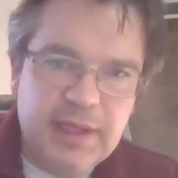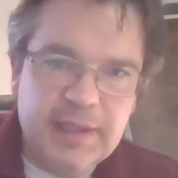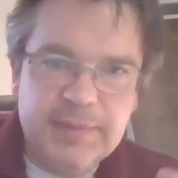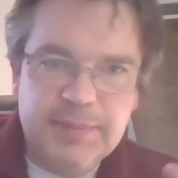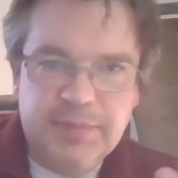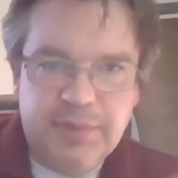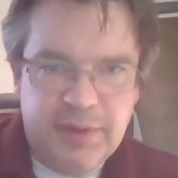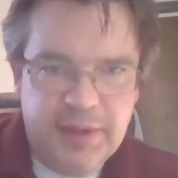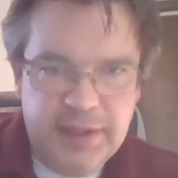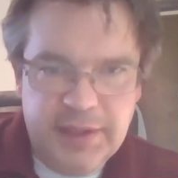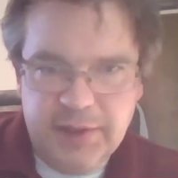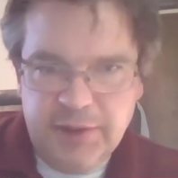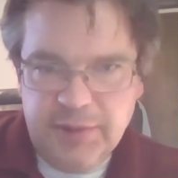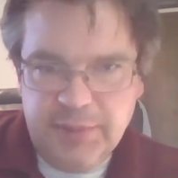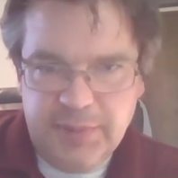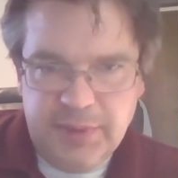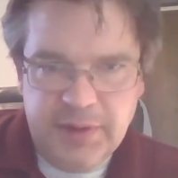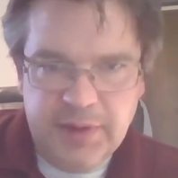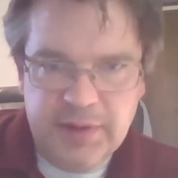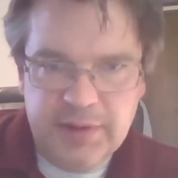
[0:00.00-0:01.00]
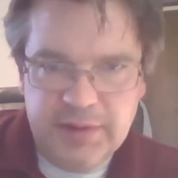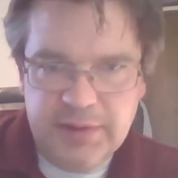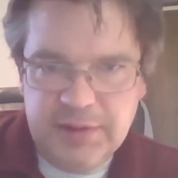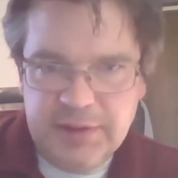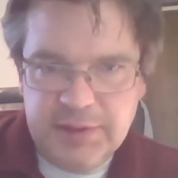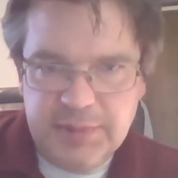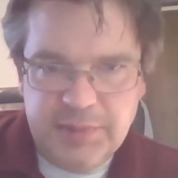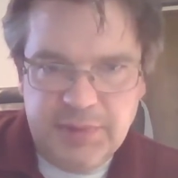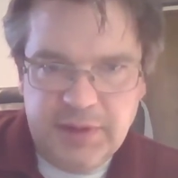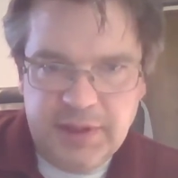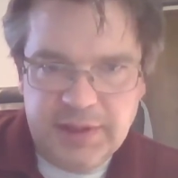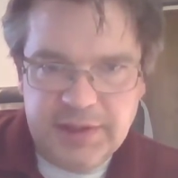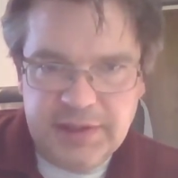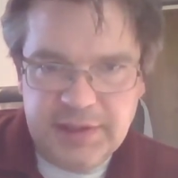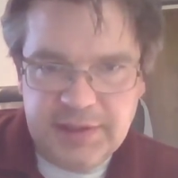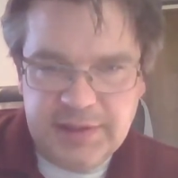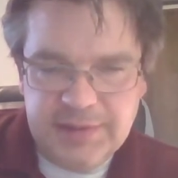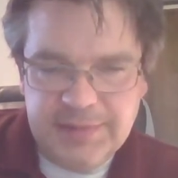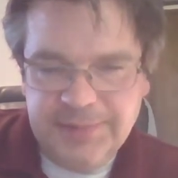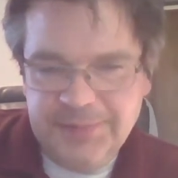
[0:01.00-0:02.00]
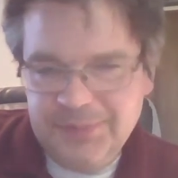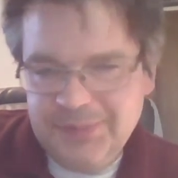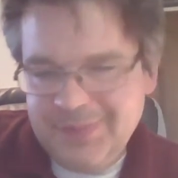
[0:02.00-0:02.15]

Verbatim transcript: and play her part in this process.